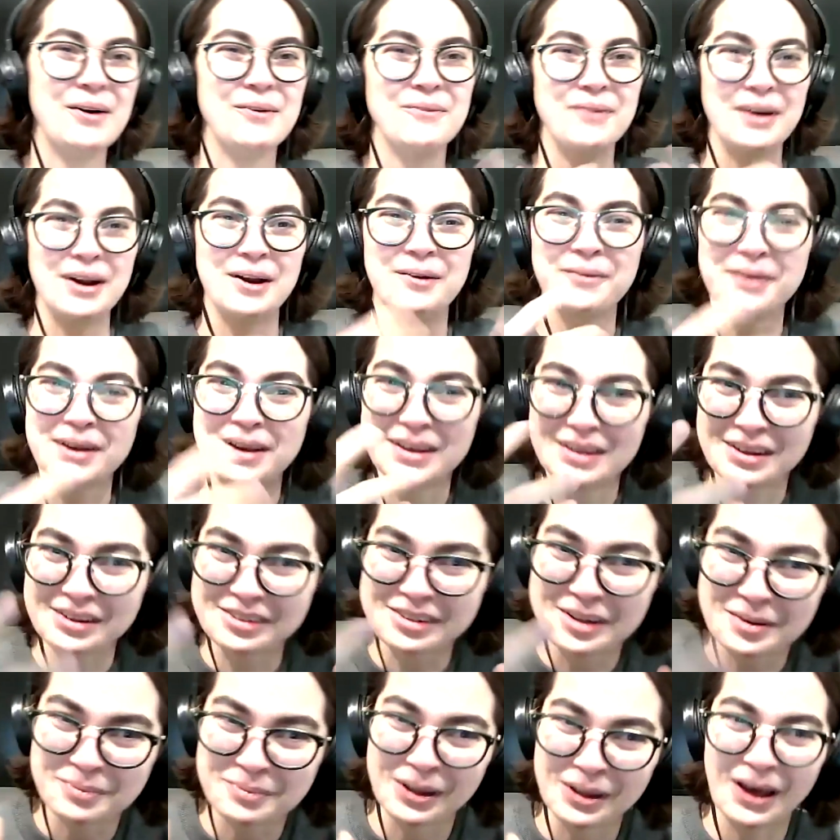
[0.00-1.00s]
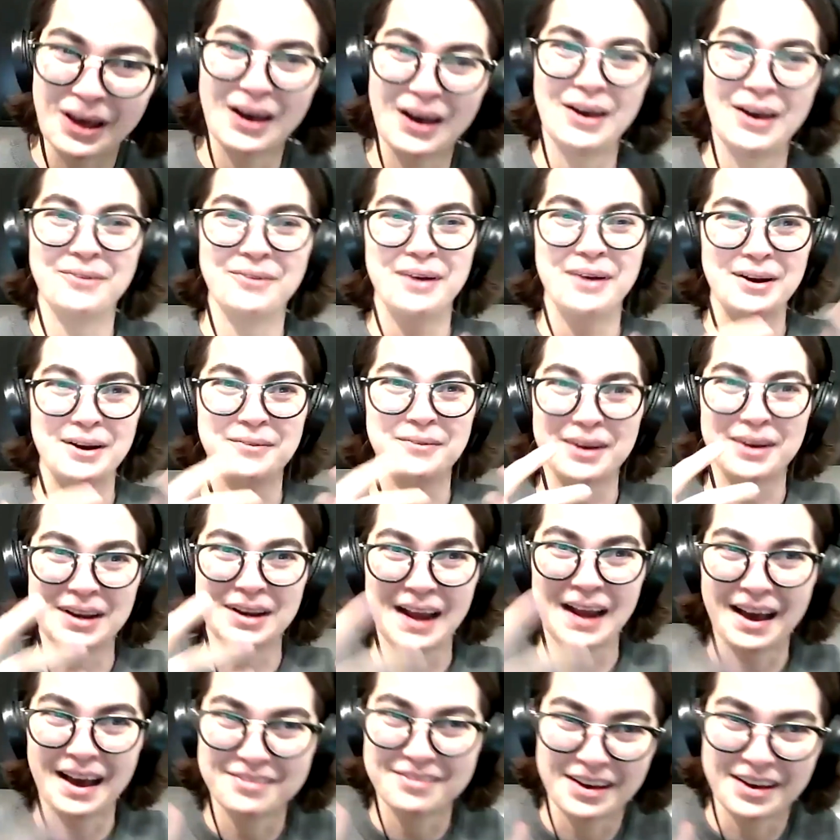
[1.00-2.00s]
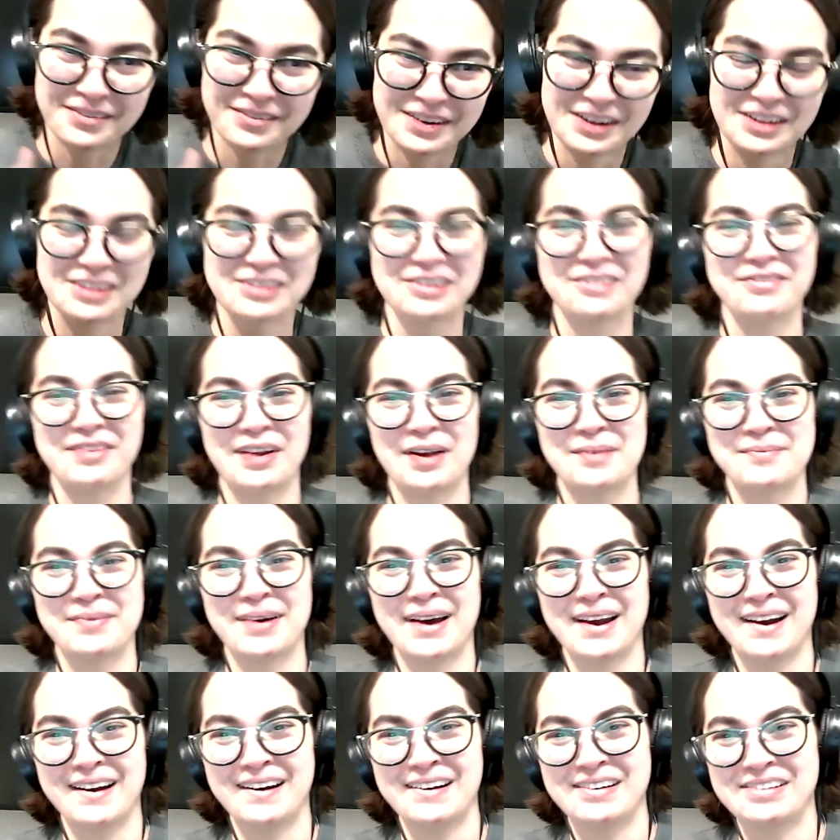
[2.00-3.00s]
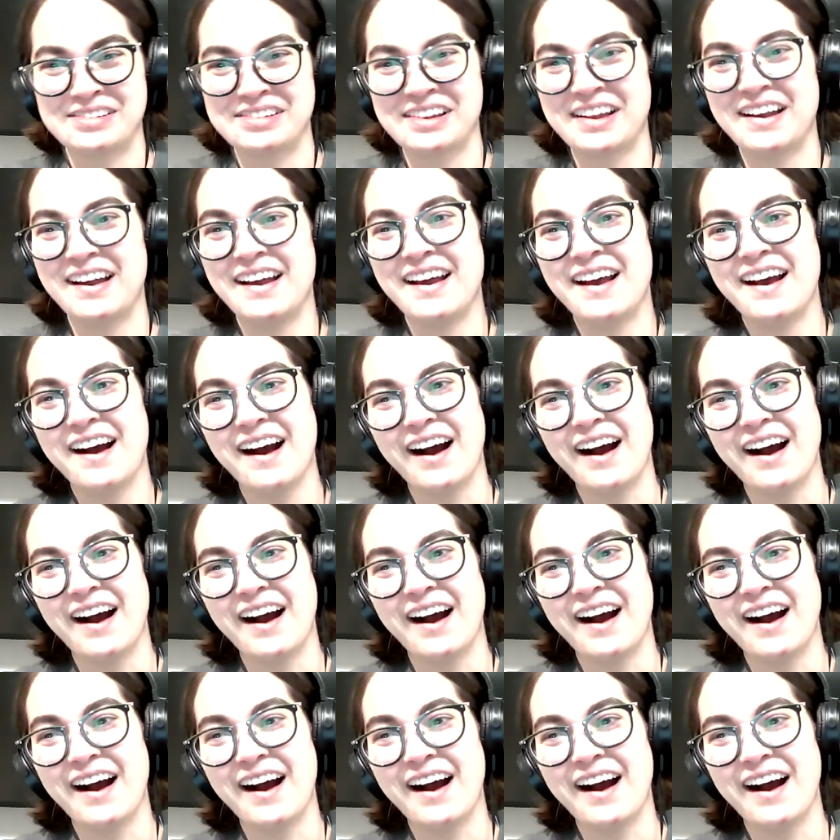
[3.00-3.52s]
When are we going to see blood? When are we going to have evidence of vampires?